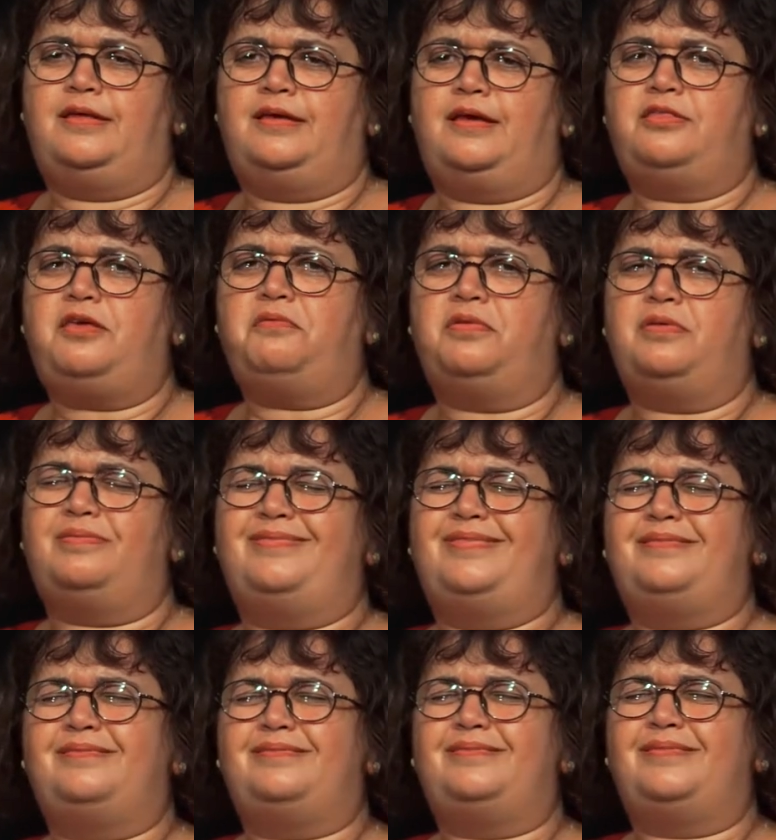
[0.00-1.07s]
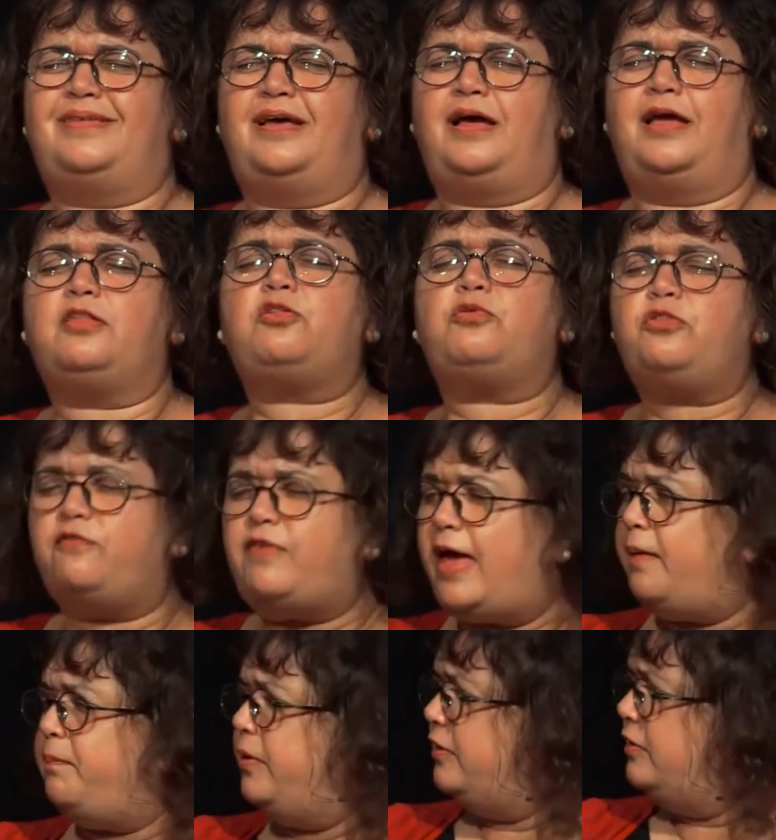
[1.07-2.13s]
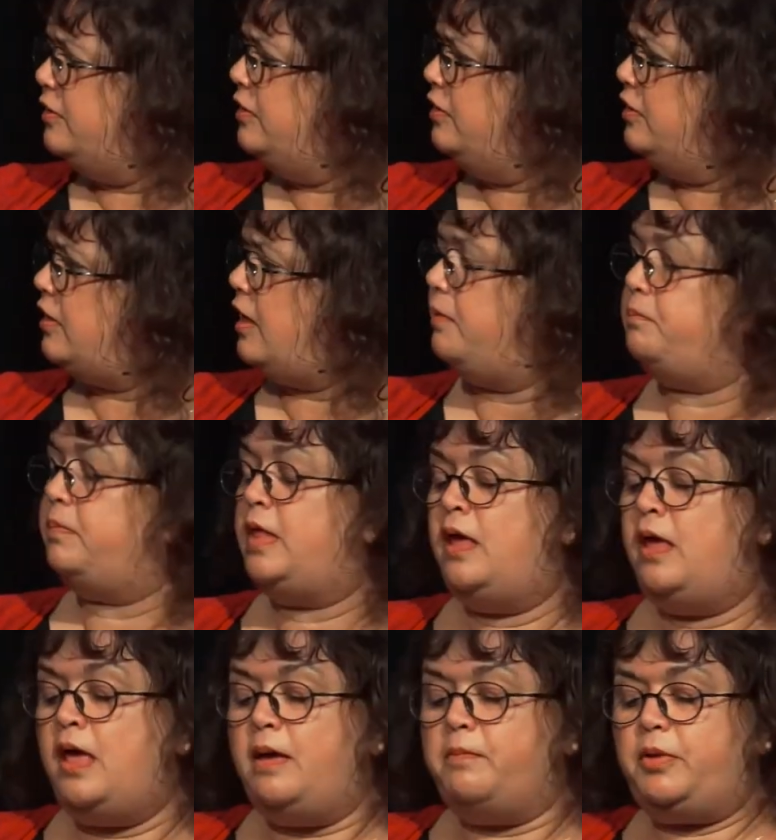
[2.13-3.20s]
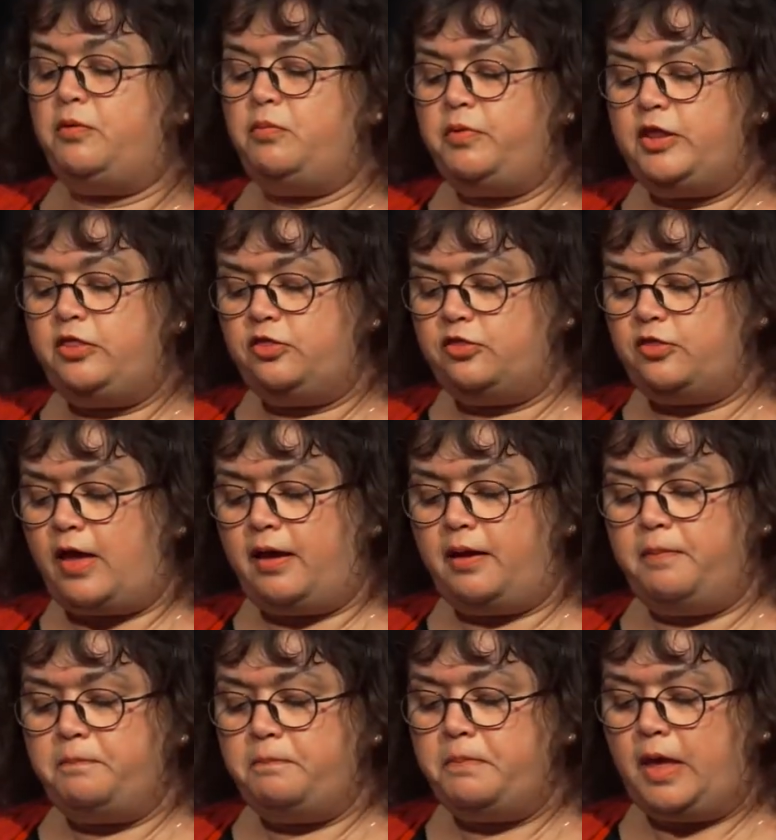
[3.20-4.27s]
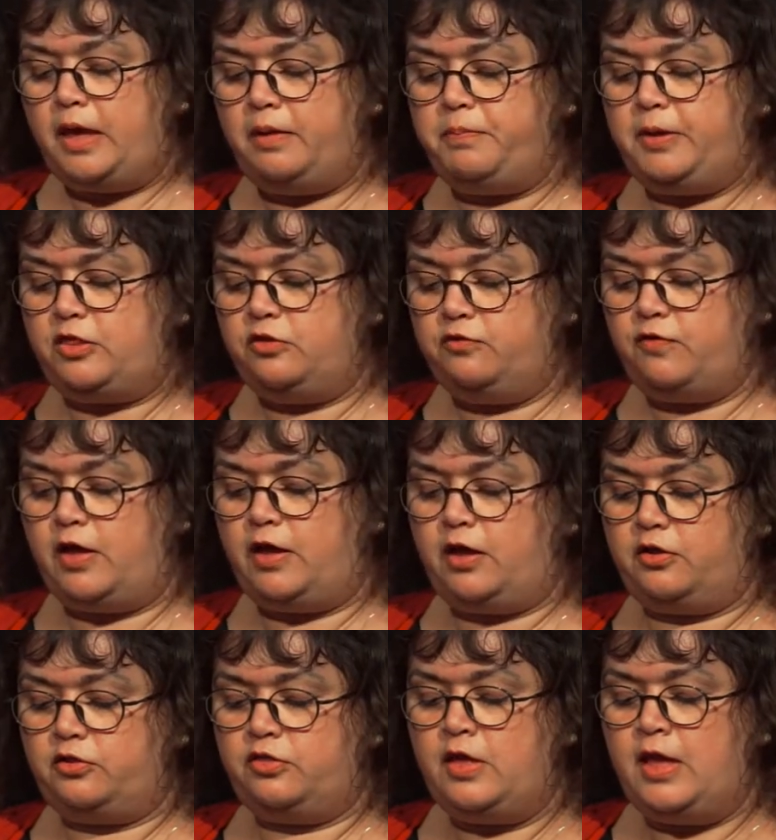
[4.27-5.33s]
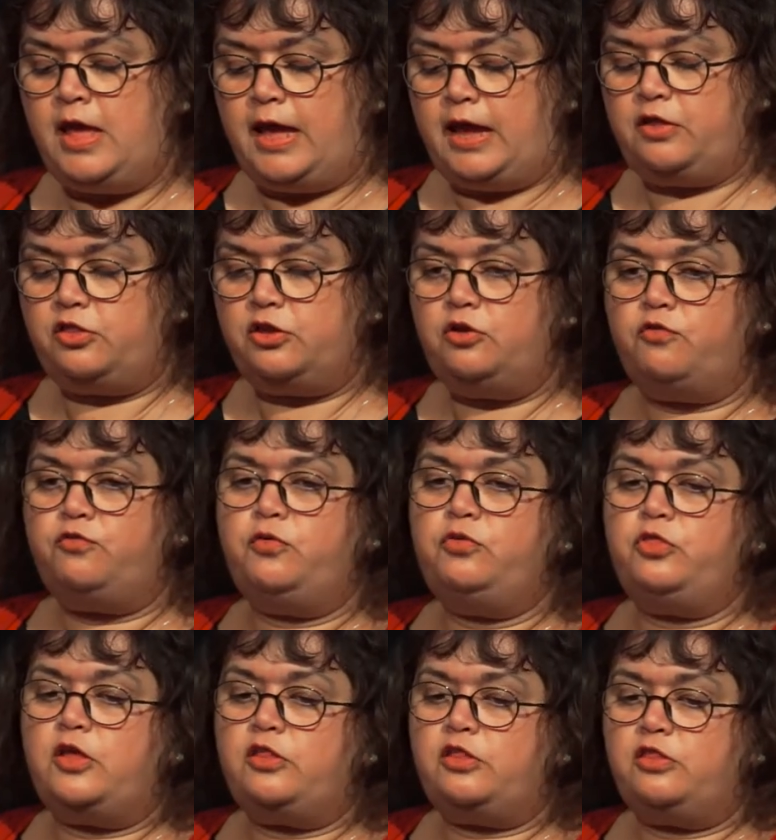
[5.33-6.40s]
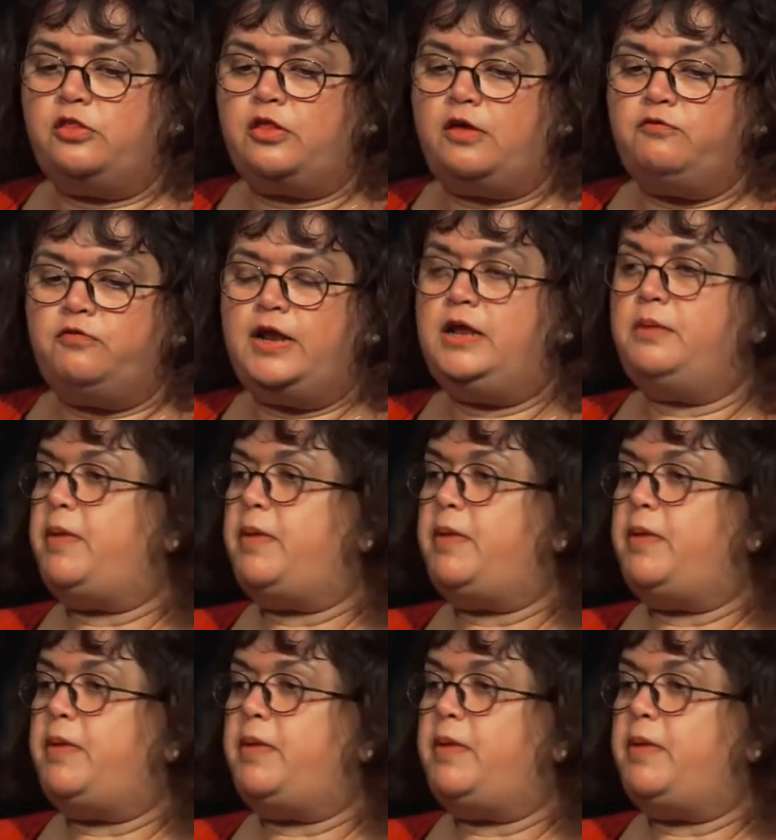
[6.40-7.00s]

I don't, it sort of happens. Um, but with um, A Bit of Earth, it's a novel that's really